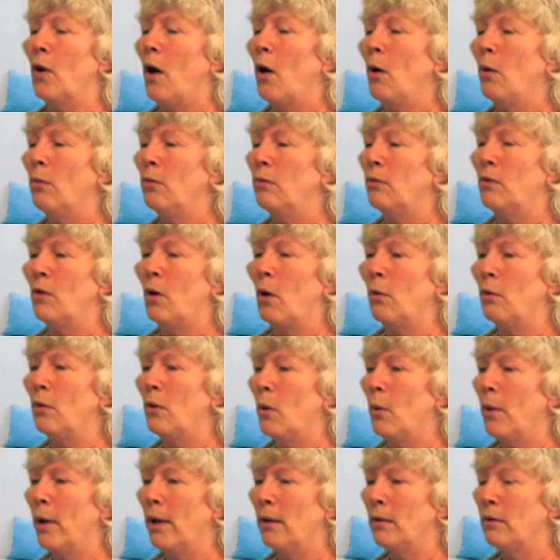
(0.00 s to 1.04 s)
Oh, don't
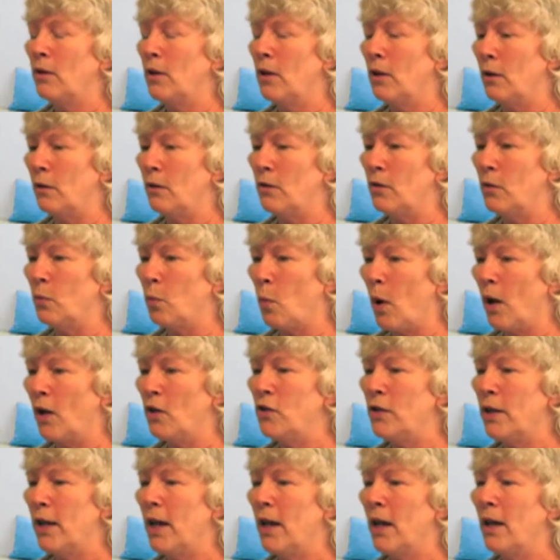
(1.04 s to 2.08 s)
go out. You know, just
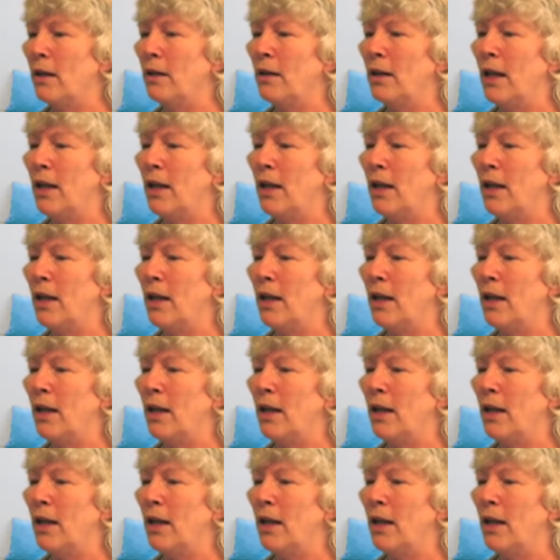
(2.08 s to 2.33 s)
watch out.